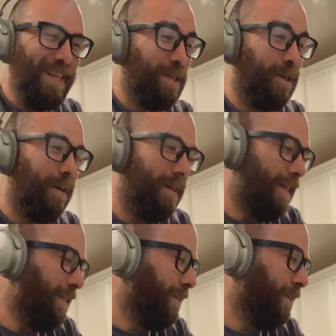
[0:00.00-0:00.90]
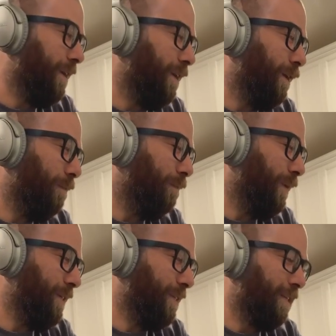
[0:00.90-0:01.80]
that's all it is,
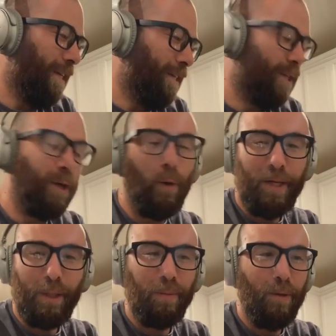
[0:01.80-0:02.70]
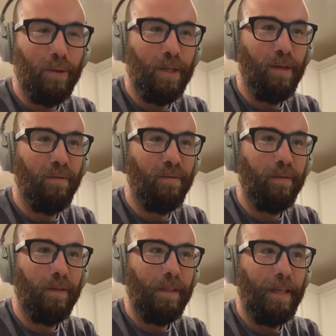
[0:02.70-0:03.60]
but it's so
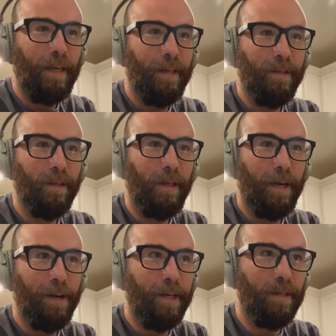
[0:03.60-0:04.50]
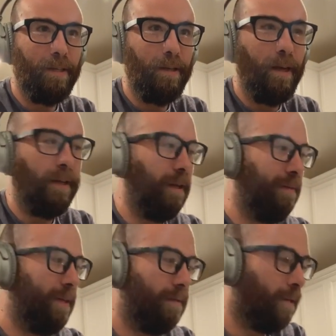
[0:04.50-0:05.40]
explosive and hilarious. And I
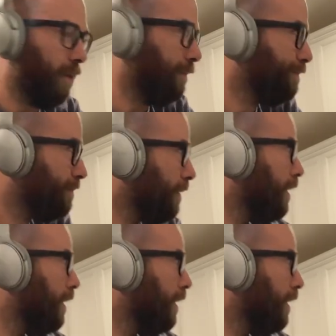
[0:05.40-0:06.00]
love it. So,